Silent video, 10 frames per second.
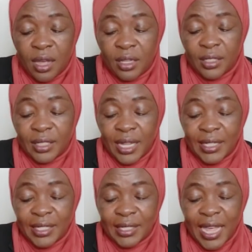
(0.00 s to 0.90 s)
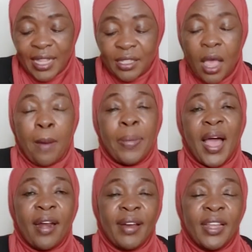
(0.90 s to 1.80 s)
he says,
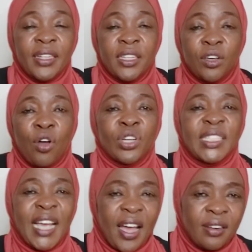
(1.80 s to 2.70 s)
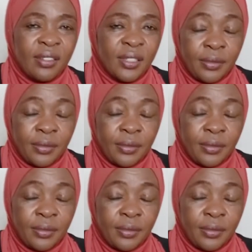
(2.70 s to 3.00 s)
parent or child.